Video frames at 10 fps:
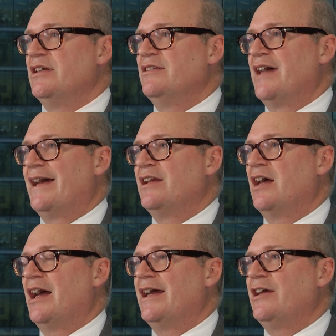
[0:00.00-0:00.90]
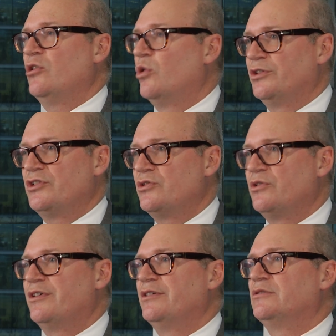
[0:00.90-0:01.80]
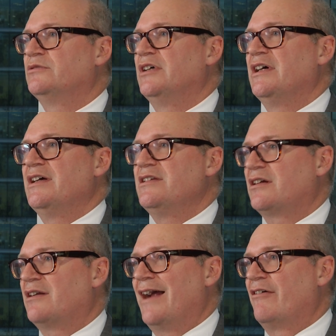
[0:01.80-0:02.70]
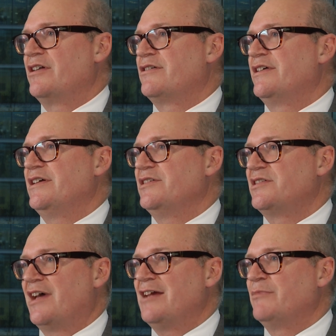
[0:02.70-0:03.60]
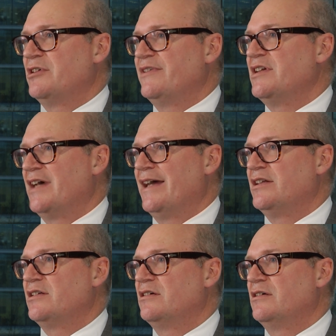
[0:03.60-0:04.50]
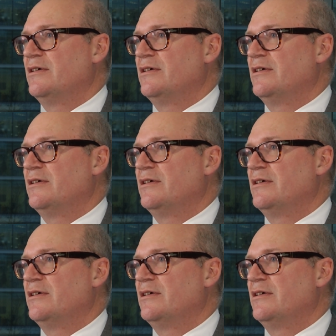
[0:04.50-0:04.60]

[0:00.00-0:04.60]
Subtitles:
than a hortatorial declaratory statement of intent.